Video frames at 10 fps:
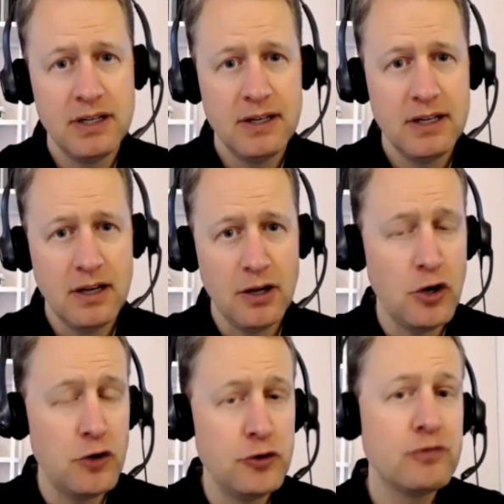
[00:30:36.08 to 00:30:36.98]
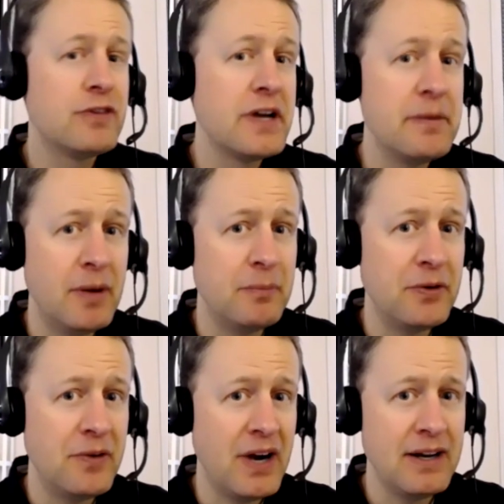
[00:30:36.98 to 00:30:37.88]
A new free member,
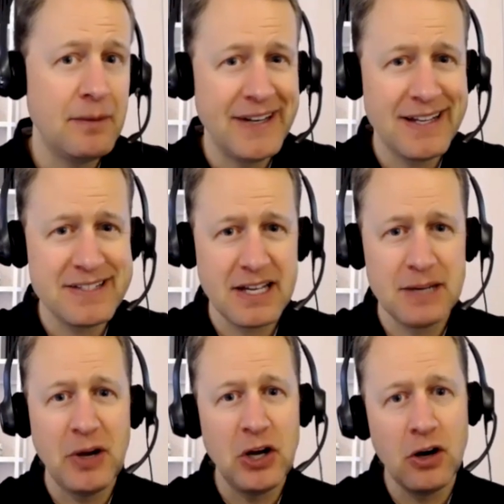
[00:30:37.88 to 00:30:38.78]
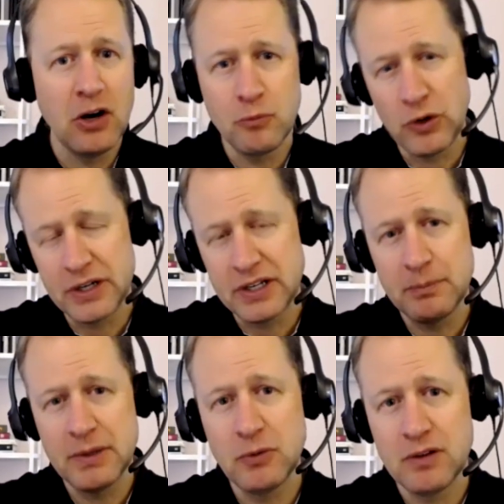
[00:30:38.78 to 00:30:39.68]
right? I mean, that's kind of my onboard to get
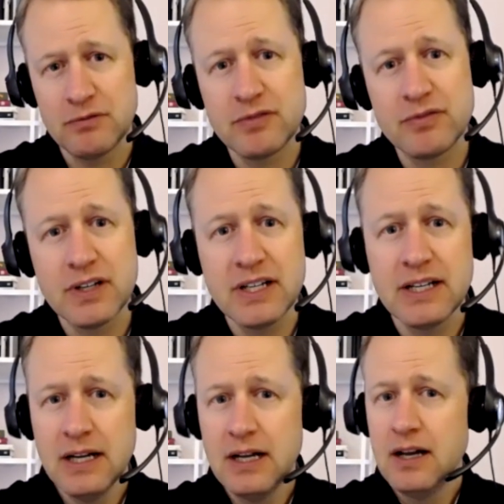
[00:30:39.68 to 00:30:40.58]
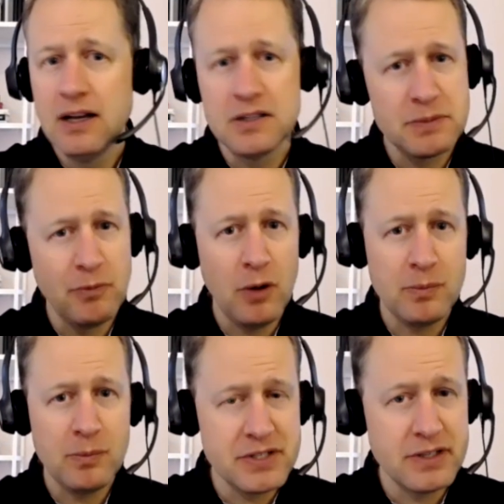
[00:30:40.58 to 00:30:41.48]
people on for free. A small
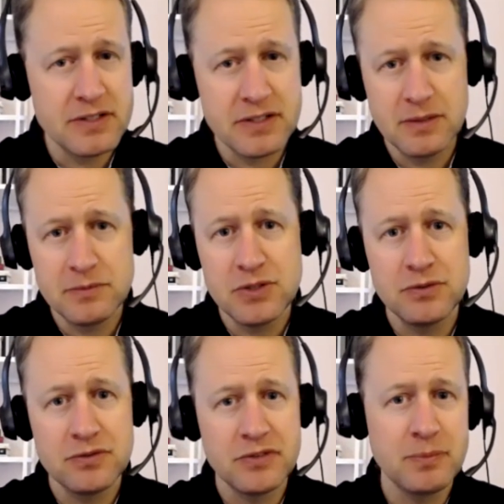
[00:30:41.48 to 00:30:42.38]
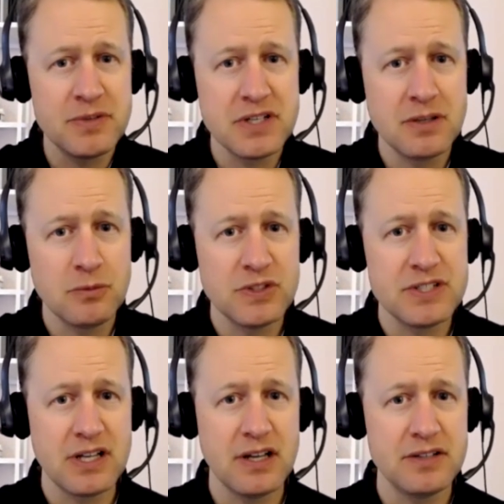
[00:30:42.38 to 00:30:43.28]
percentage of them, 2, 3%, will
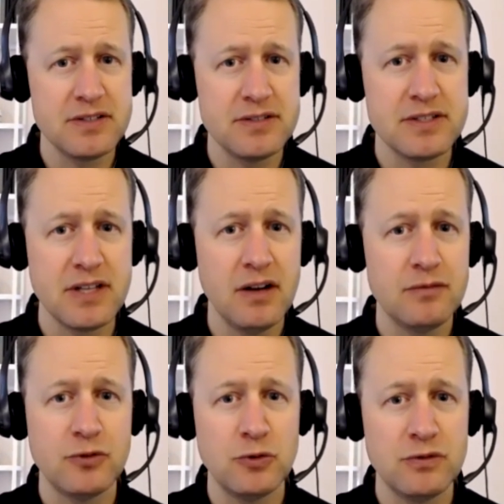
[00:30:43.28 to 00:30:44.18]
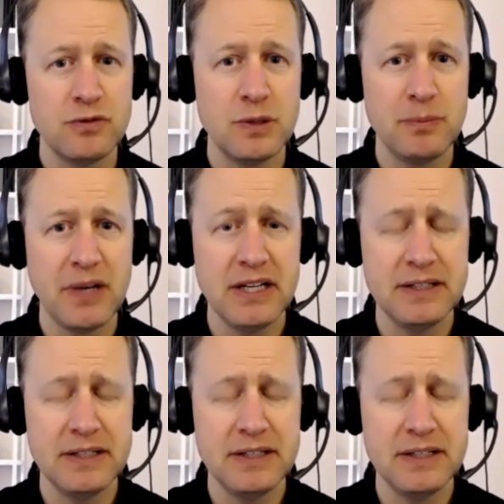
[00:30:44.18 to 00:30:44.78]
decide to sign up for a paid